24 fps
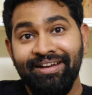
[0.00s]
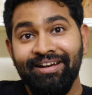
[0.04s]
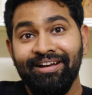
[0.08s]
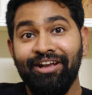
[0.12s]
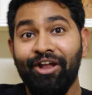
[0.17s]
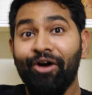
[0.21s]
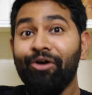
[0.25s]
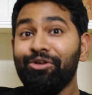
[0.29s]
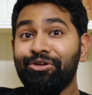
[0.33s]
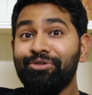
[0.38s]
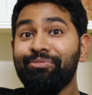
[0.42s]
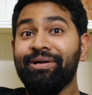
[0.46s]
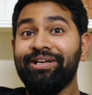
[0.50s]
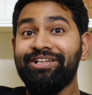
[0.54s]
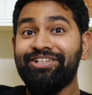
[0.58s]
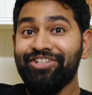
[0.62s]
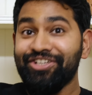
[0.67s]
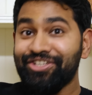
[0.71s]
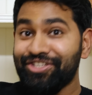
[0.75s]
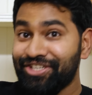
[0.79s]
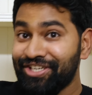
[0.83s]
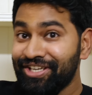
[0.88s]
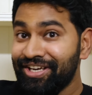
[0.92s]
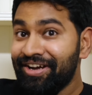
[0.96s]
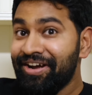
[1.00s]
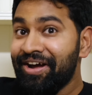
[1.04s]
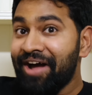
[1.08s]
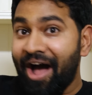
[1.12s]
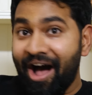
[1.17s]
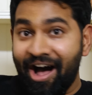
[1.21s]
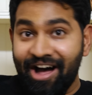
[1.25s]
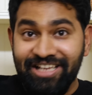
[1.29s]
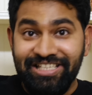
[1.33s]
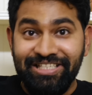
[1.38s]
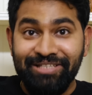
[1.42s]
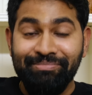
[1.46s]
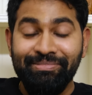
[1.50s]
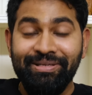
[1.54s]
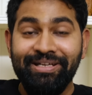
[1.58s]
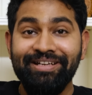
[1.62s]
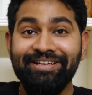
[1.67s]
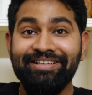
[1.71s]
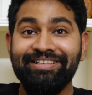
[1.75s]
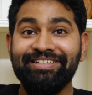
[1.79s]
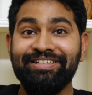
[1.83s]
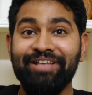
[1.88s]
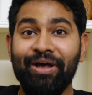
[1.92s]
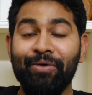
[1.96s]
Now you might just ask me,
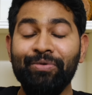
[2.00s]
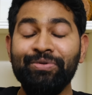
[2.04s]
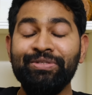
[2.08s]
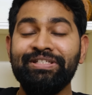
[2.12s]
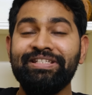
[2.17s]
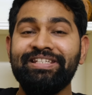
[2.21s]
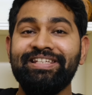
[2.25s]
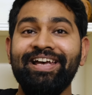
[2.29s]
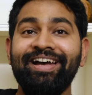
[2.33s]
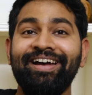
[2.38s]
it sounds